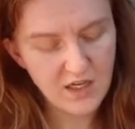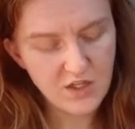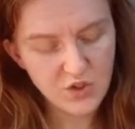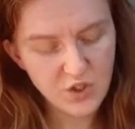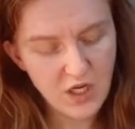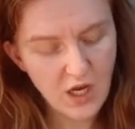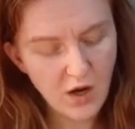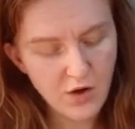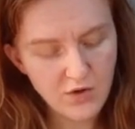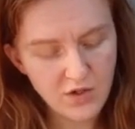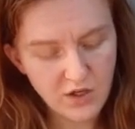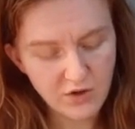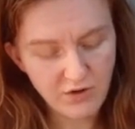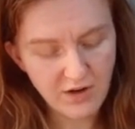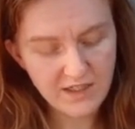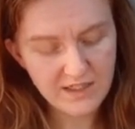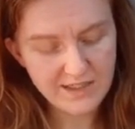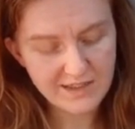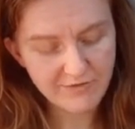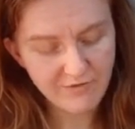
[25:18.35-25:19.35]
She owed her
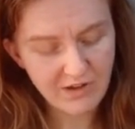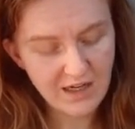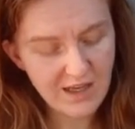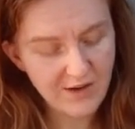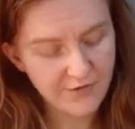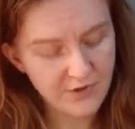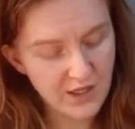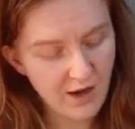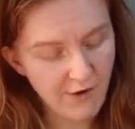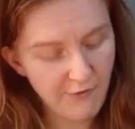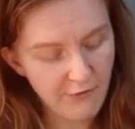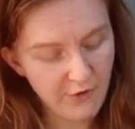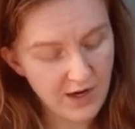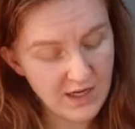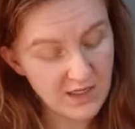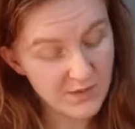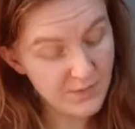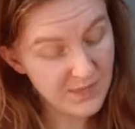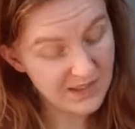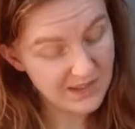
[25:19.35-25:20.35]
greatest relief to her
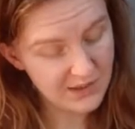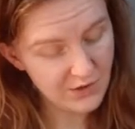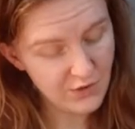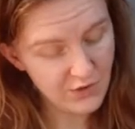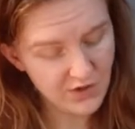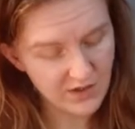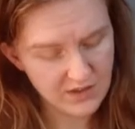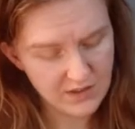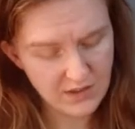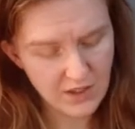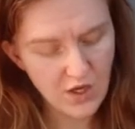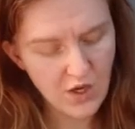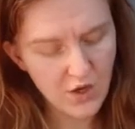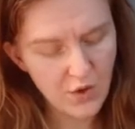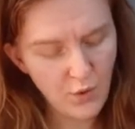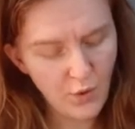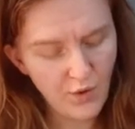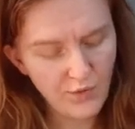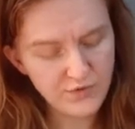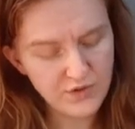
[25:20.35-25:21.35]
friend Miss Lucas,
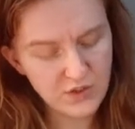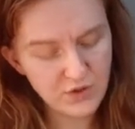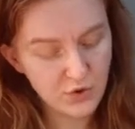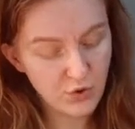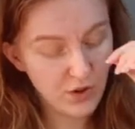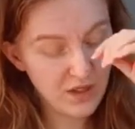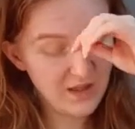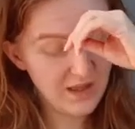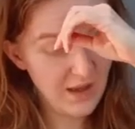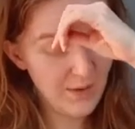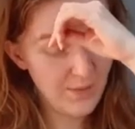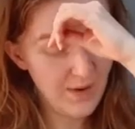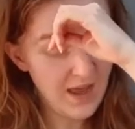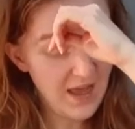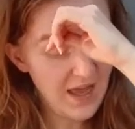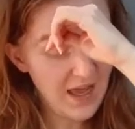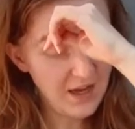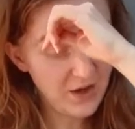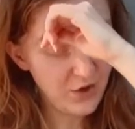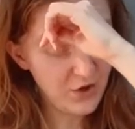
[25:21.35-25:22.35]
who often joined them,
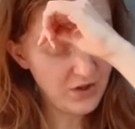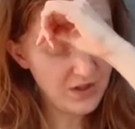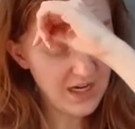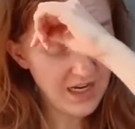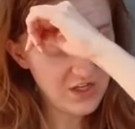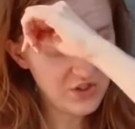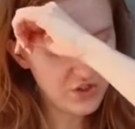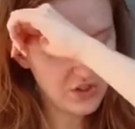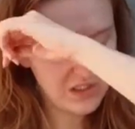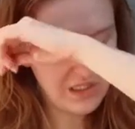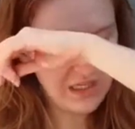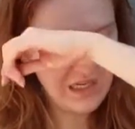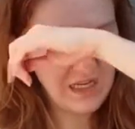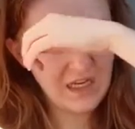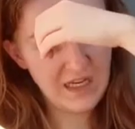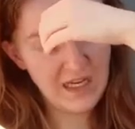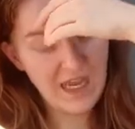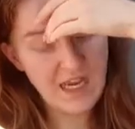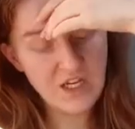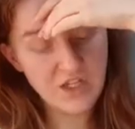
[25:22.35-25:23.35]
and good-naturedly
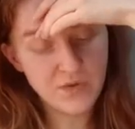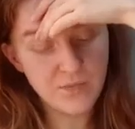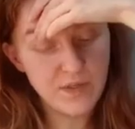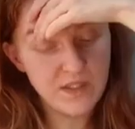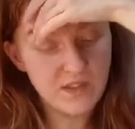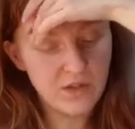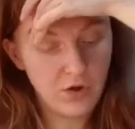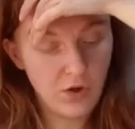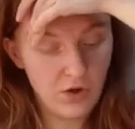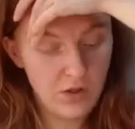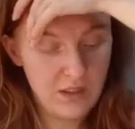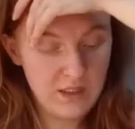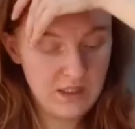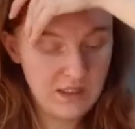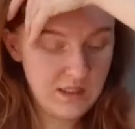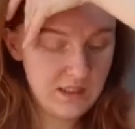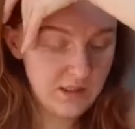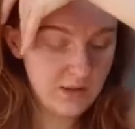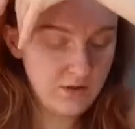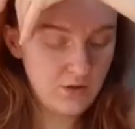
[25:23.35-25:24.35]
engaged Mr.
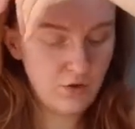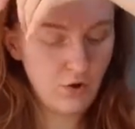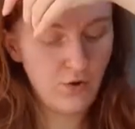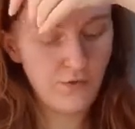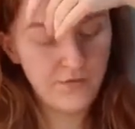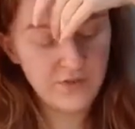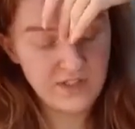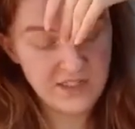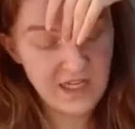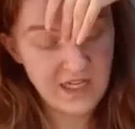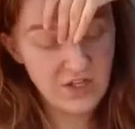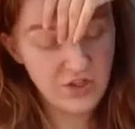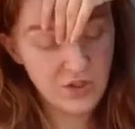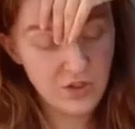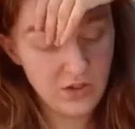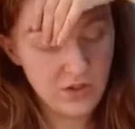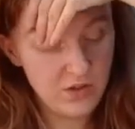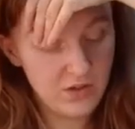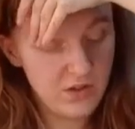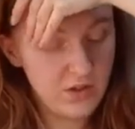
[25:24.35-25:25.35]
Collins'
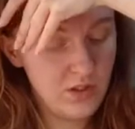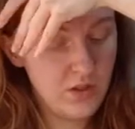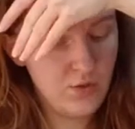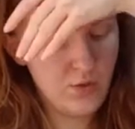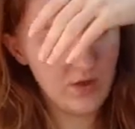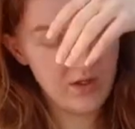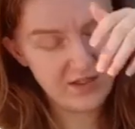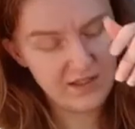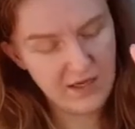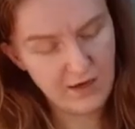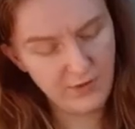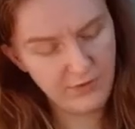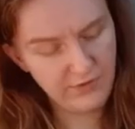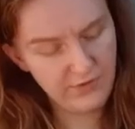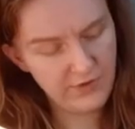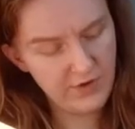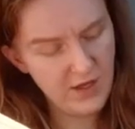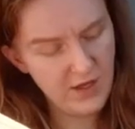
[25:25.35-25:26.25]
conversation to herself.